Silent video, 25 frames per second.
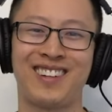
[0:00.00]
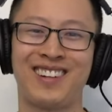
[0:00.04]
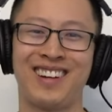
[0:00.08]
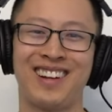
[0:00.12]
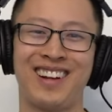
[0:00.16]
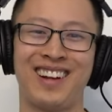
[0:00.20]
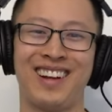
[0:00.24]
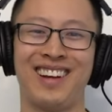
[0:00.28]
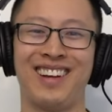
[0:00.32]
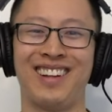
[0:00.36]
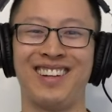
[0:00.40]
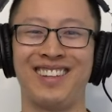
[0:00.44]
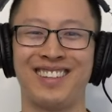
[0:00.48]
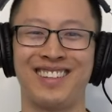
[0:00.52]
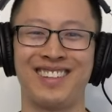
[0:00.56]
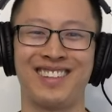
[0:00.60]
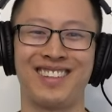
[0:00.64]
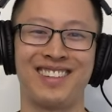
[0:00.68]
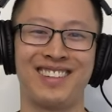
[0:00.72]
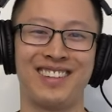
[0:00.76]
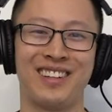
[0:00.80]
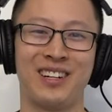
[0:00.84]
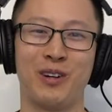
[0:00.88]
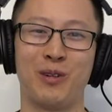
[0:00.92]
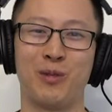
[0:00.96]
And,
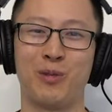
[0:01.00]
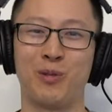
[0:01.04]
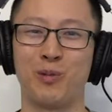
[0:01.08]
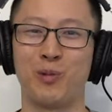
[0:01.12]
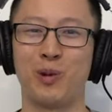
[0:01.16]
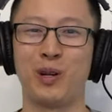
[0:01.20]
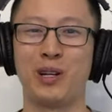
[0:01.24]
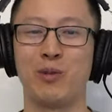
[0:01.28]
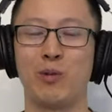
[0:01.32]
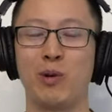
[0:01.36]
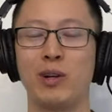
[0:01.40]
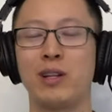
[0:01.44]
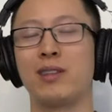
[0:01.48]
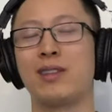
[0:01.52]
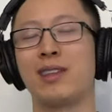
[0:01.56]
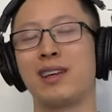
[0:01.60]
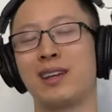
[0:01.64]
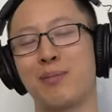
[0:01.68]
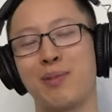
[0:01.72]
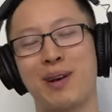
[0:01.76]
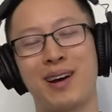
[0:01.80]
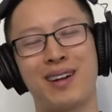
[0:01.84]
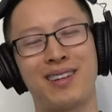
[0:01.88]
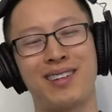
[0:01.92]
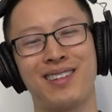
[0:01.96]
you know, when, when you think
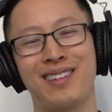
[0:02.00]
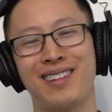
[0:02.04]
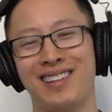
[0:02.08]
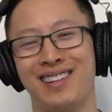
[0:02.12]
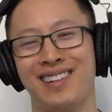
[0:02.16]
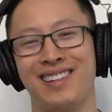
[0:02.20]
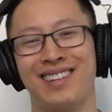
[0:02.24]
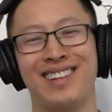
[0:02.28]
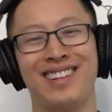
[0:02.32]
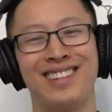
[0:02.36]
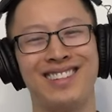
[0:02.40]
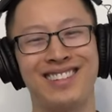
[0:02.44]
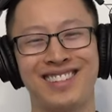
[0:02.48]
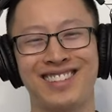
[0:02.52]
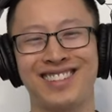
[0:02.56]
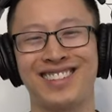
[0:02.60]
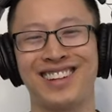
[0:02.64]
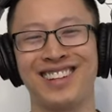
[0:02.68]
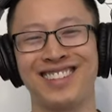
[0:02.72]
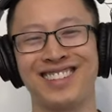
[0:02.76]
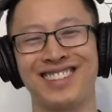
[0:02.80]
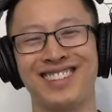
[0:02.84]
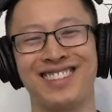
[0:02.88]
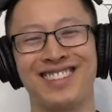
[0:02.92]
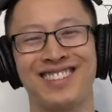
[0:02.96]
about it, it, it just
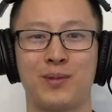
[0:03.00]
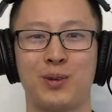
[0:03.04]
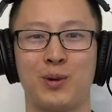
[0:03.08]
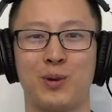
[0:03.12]
doesn't.